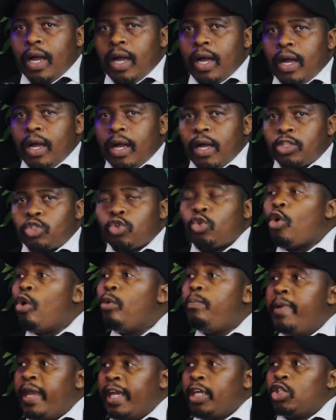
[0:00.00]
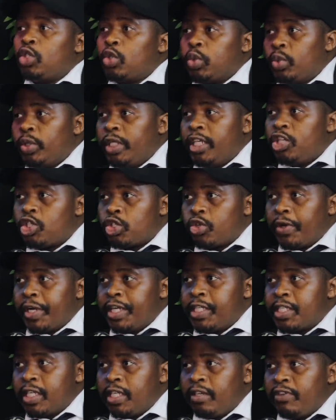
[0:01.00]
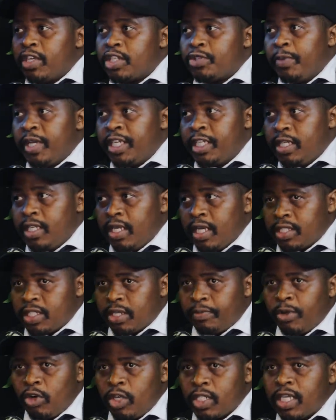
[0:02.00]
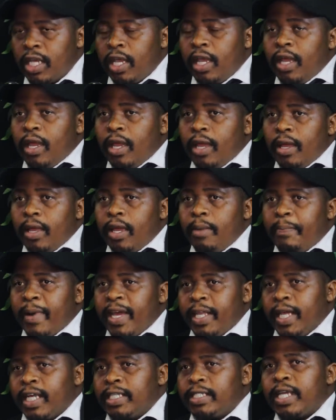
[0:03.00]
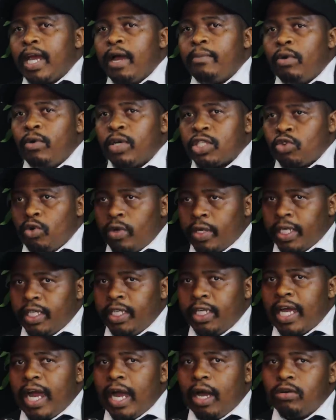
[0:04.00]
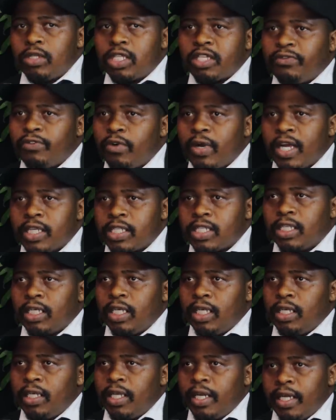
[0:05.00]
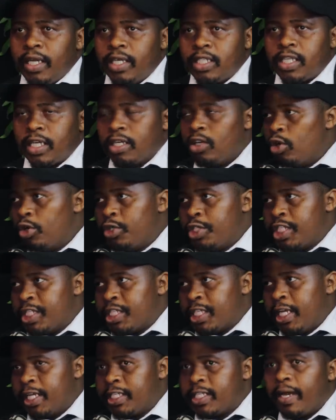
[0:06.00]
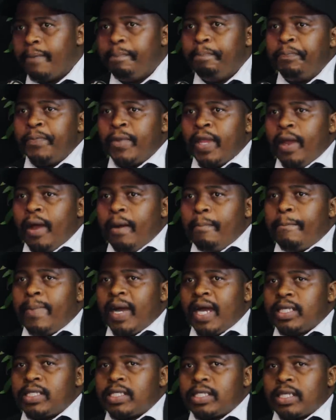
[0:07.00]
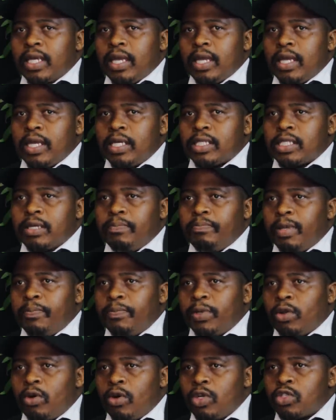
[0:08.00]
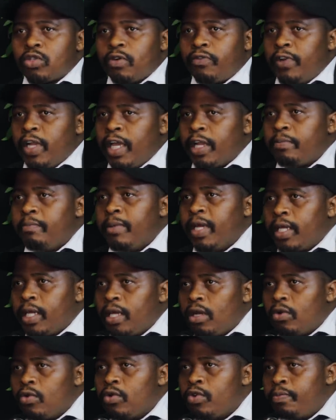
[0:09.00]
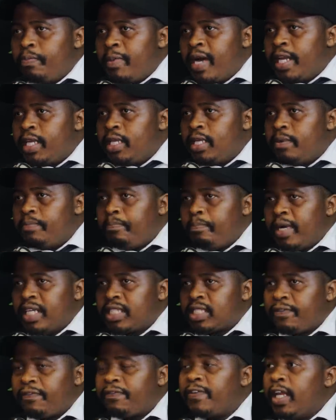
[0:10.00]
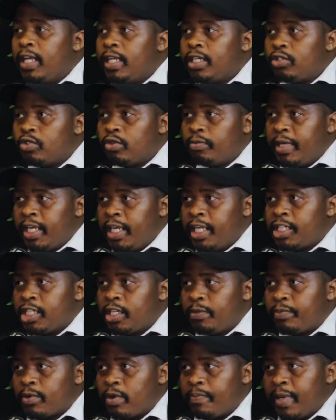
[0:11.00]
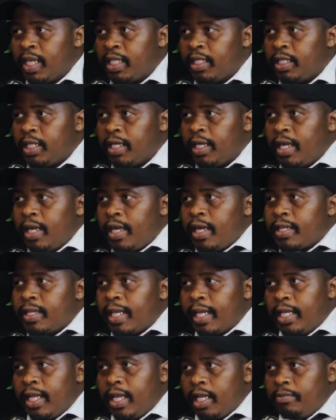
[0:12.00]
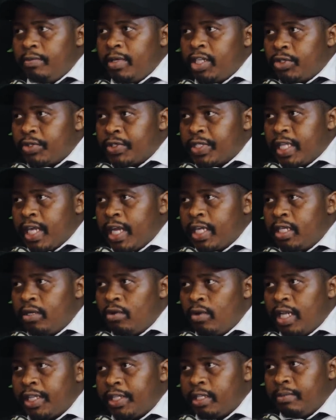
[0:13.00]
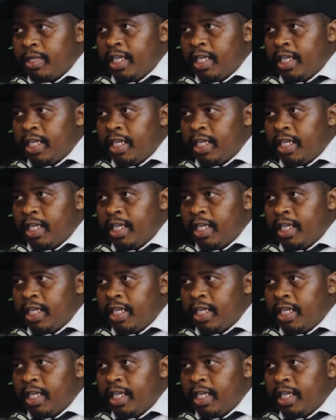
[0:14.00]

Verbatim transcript: uh, to go back to insurance investment industry because uh, by that time I was already out focusing in the technology sector. But uh, simply because of like making good money but failing to manage it properly, that led me to study wealth